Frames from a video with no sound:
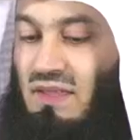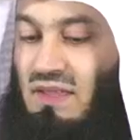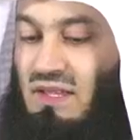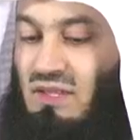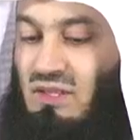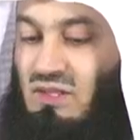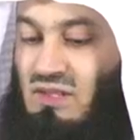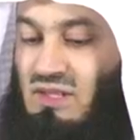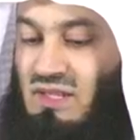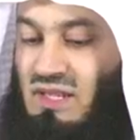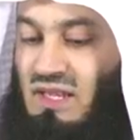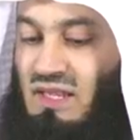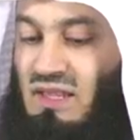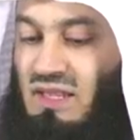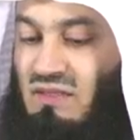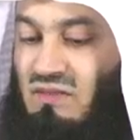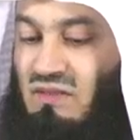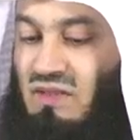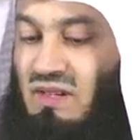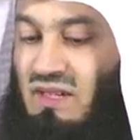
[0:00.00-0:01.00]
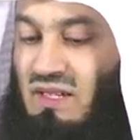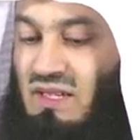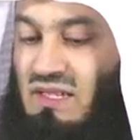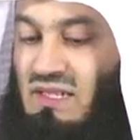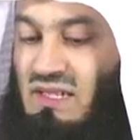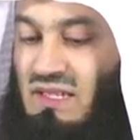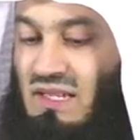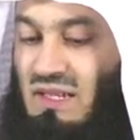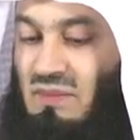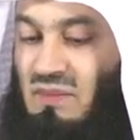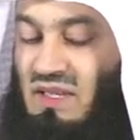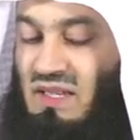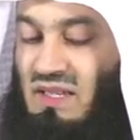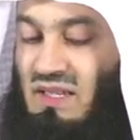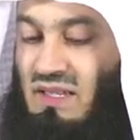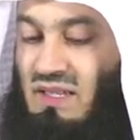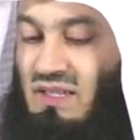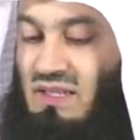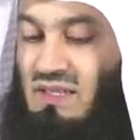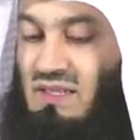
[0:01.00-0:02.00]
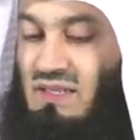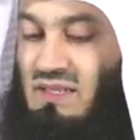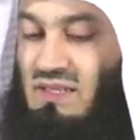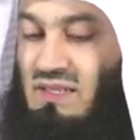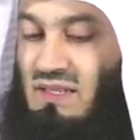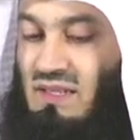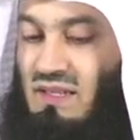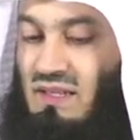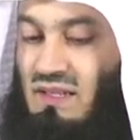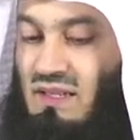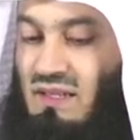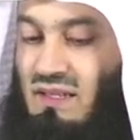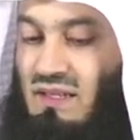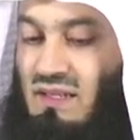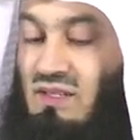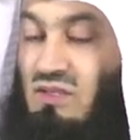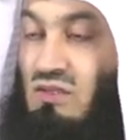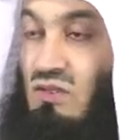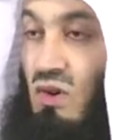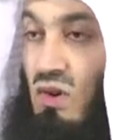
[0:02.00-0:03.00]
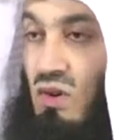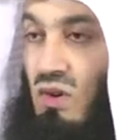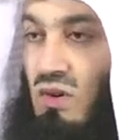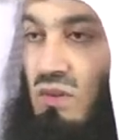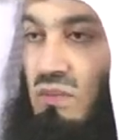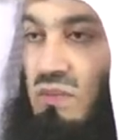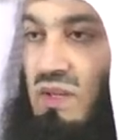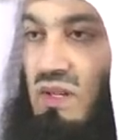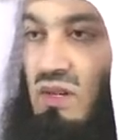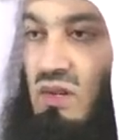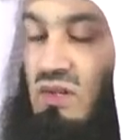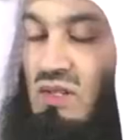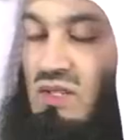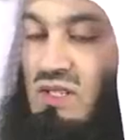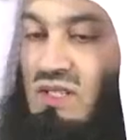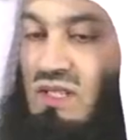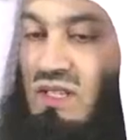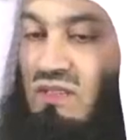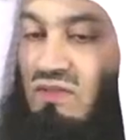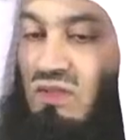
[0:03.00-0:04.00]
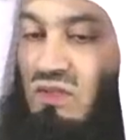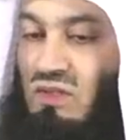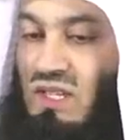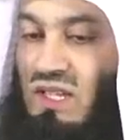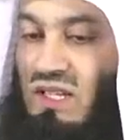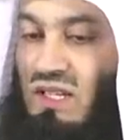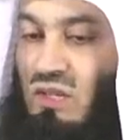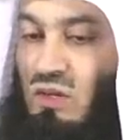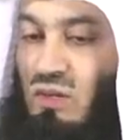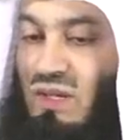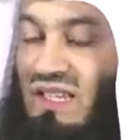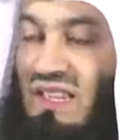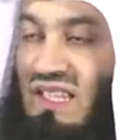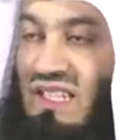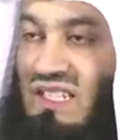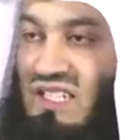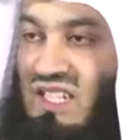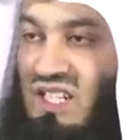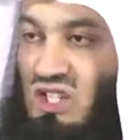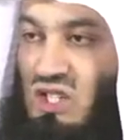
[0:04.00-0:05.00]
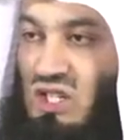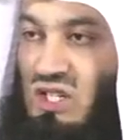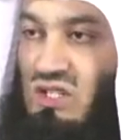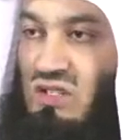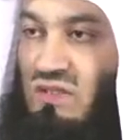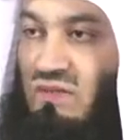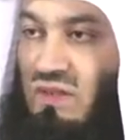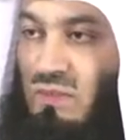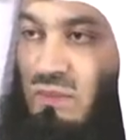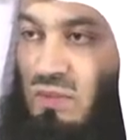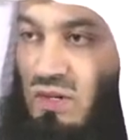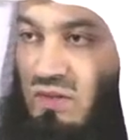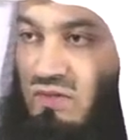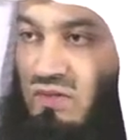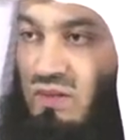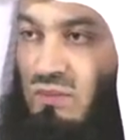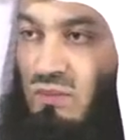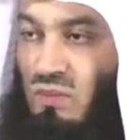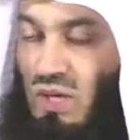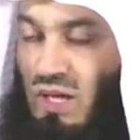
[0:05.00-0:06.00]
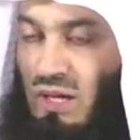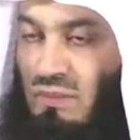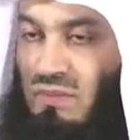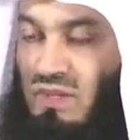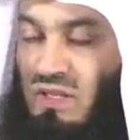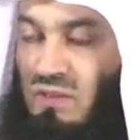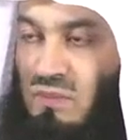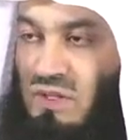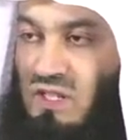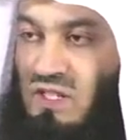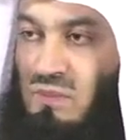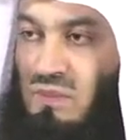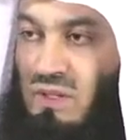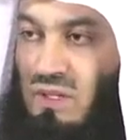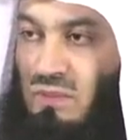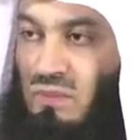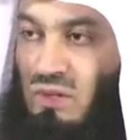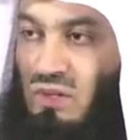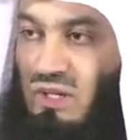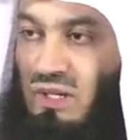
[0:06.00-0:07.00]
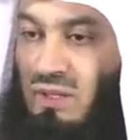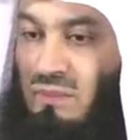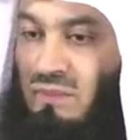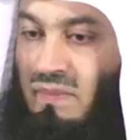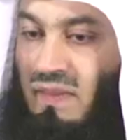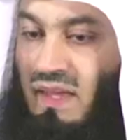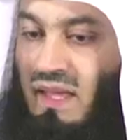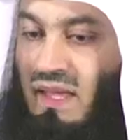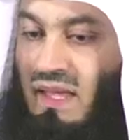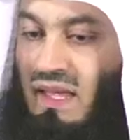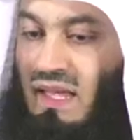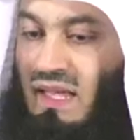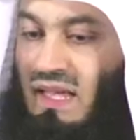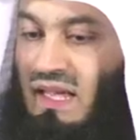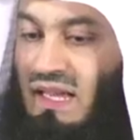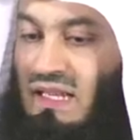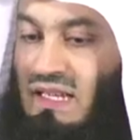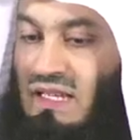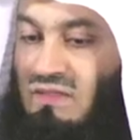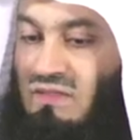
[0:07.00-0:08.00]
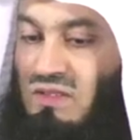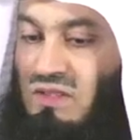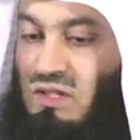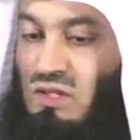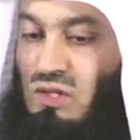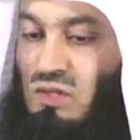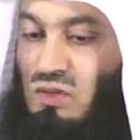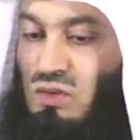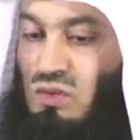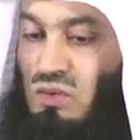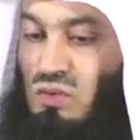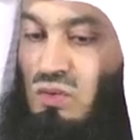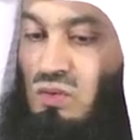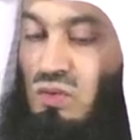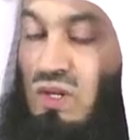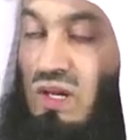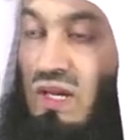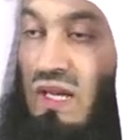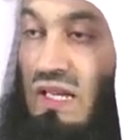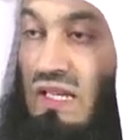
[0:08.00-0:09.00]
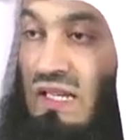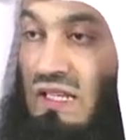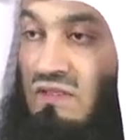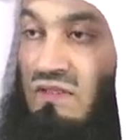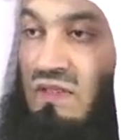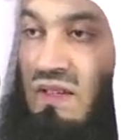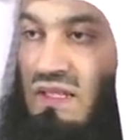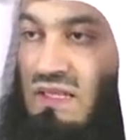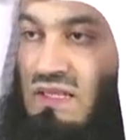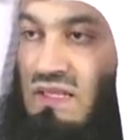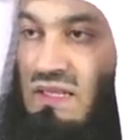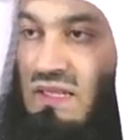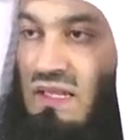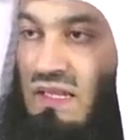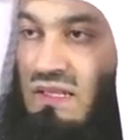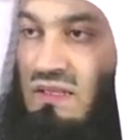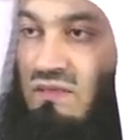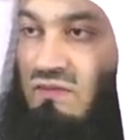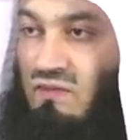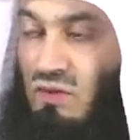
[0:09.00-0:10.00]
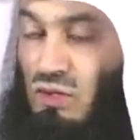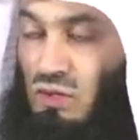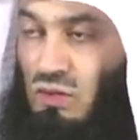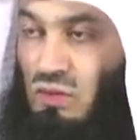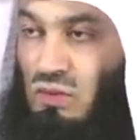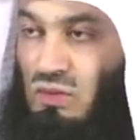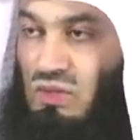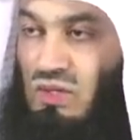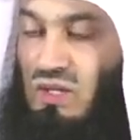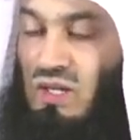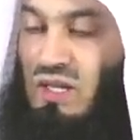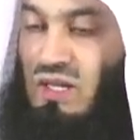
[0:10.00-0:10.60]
I think to say they're very Islamic is wrong, because if you take a look at the teachings of the Prophet Muhammad, peace be upon him, and even the true Khalifats that followed,